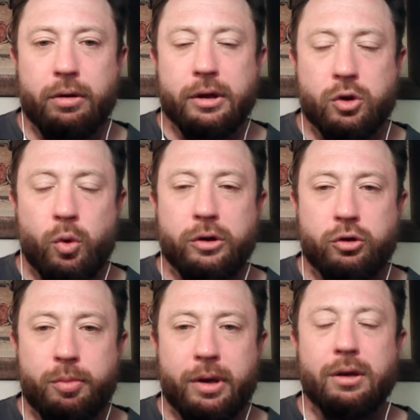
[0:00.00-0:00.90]
It's going to
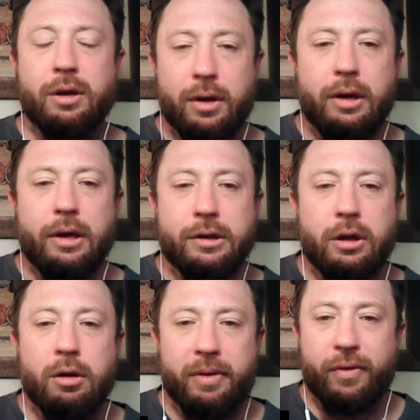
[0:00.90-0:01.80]
be
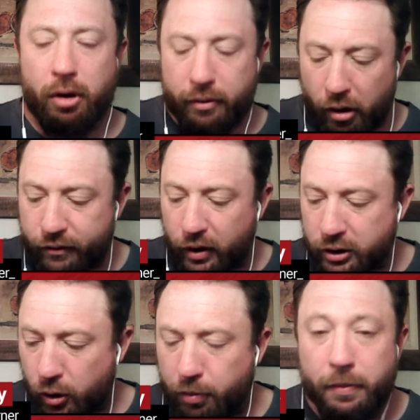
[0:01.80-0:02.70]
very, very fun.
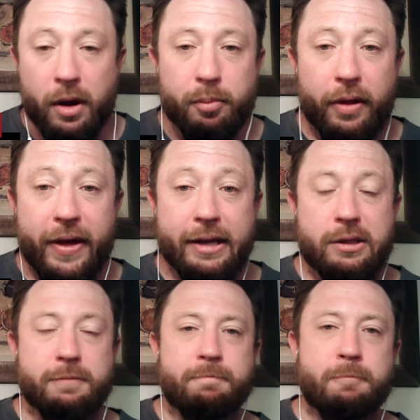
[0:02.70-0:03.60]
So play the
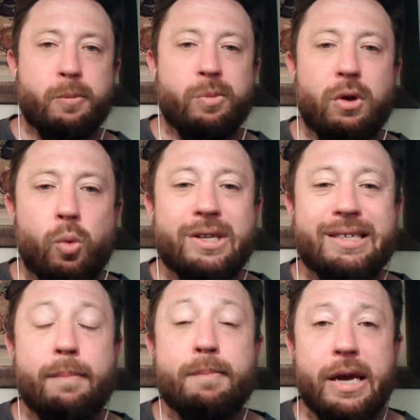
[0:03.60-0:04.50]
hits. What does
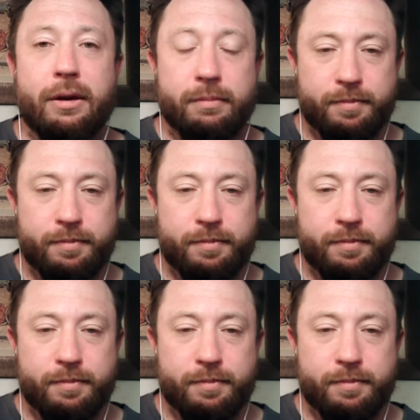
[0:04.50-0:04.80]
that mean?